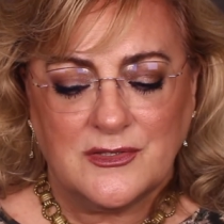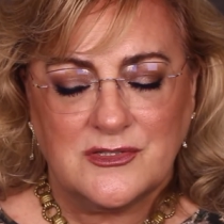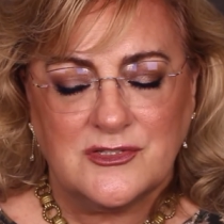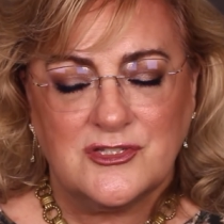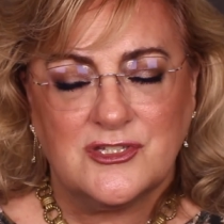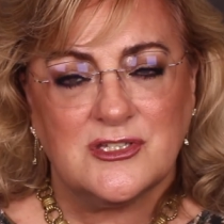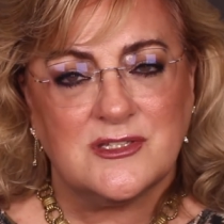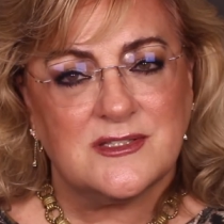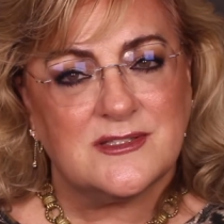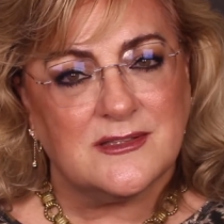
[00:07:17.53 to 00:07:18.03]

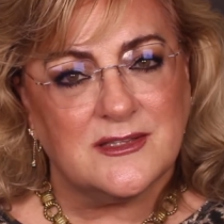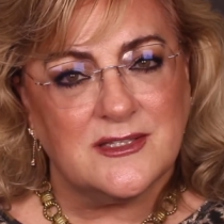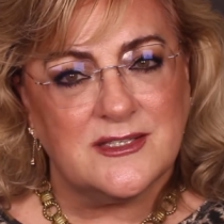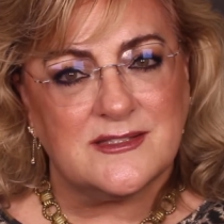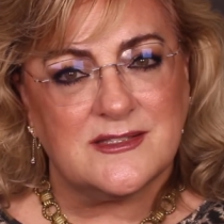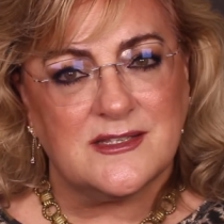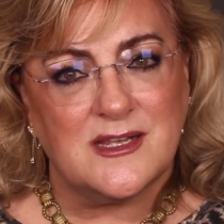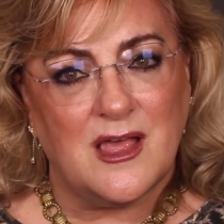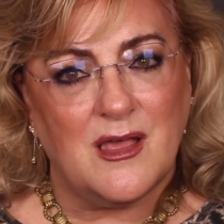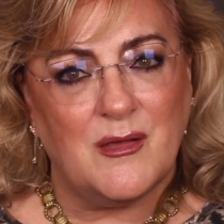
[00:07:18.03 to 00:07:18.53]
just
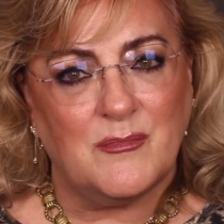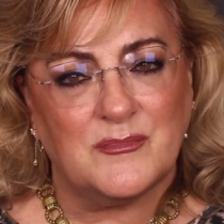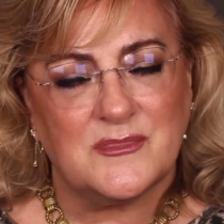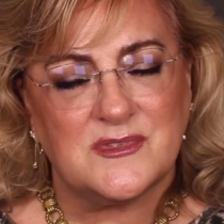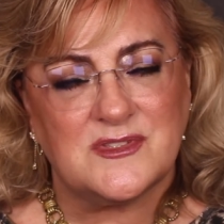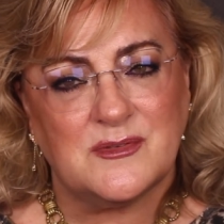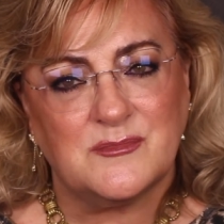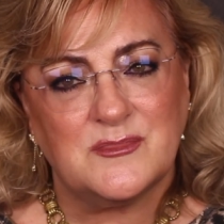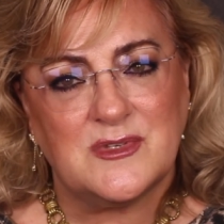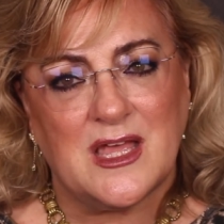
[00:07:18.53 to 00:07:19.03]
listen up
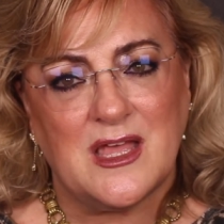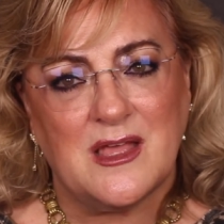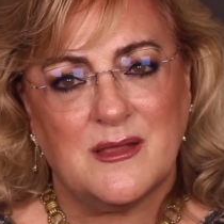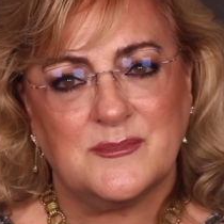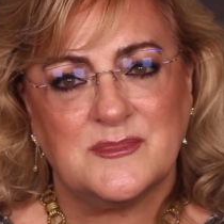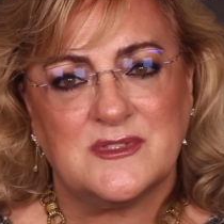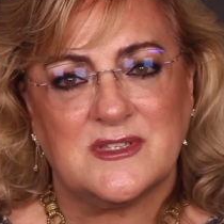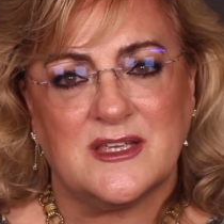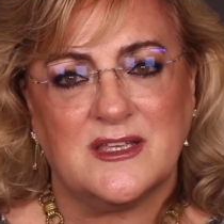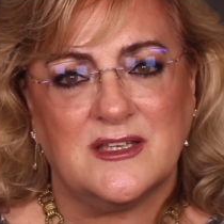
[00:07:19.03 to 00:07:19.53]

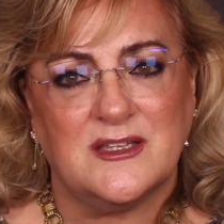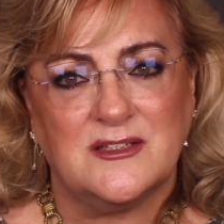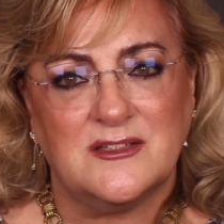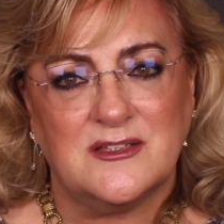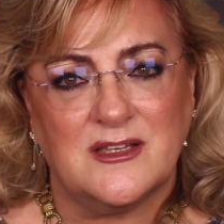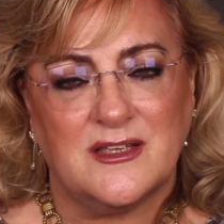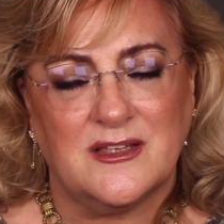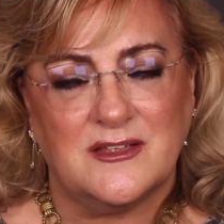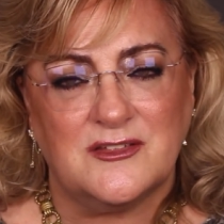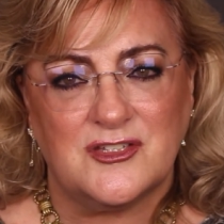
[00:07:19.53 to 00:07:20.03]
sometimes and
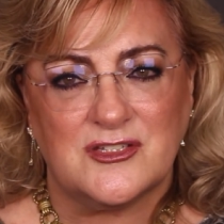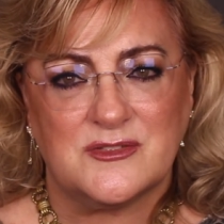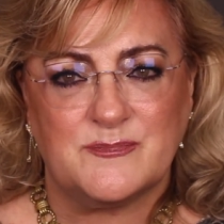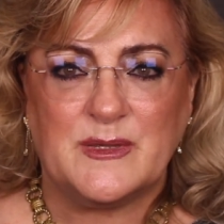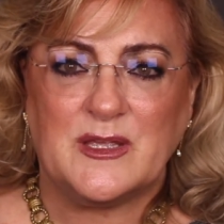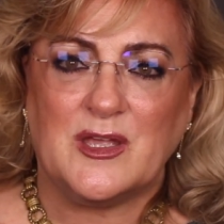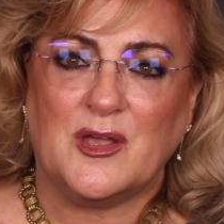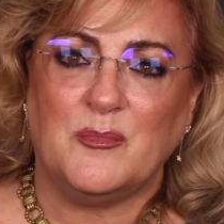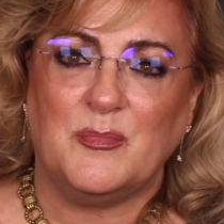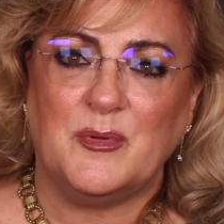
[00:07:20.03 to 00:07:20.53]
and just
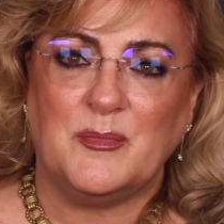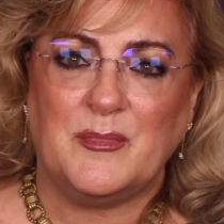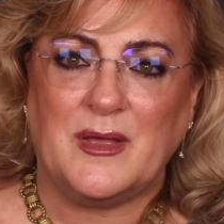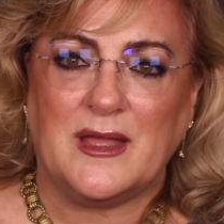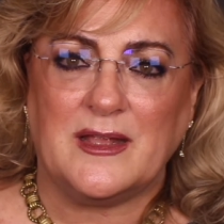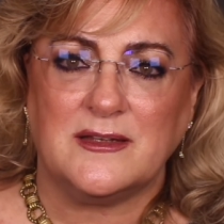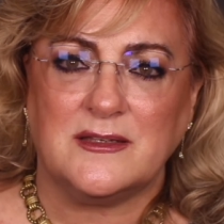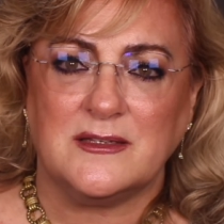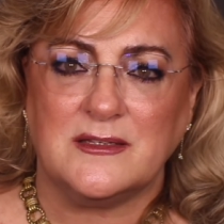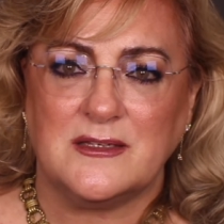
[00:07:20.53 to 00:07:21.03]
be open
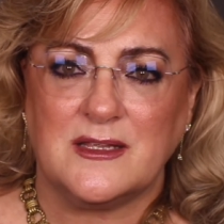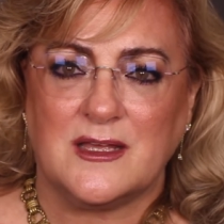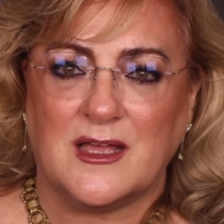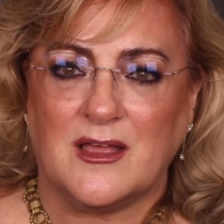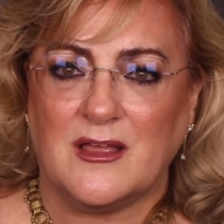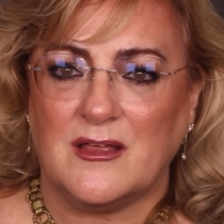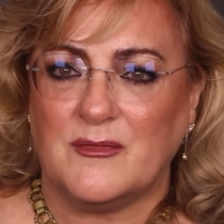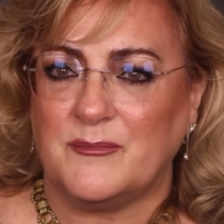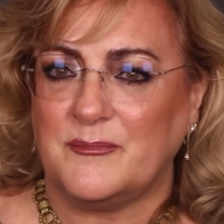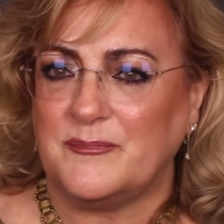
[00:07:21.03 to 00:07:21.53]
minded.
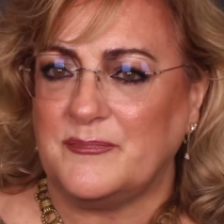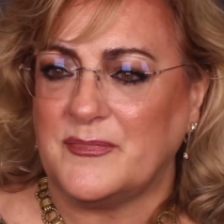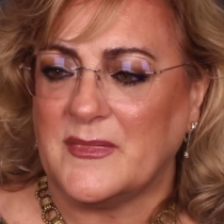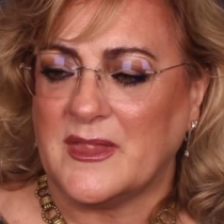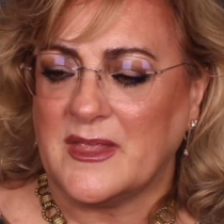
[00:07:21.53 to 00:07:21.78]
Um,